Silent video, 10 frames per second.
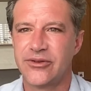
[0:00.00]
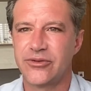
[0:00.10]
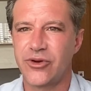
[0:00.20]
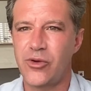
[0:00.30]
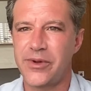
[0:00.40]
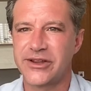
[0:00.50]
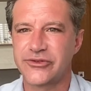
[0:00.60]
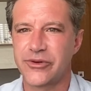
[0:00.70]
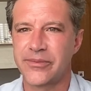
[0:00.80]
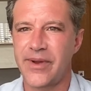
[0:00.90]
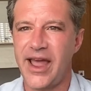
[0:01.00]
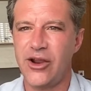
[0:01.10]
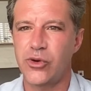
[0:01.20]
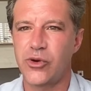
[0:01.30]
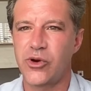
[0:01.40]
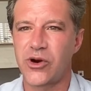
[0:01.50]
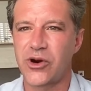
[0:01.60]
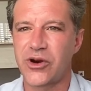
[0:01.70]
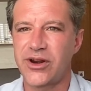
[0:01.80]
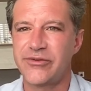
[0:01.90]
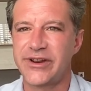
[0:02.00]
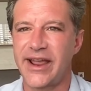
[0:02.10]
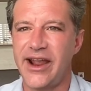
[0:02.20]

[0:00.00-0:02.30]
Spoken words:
Roma is from Ecuador. Lovely.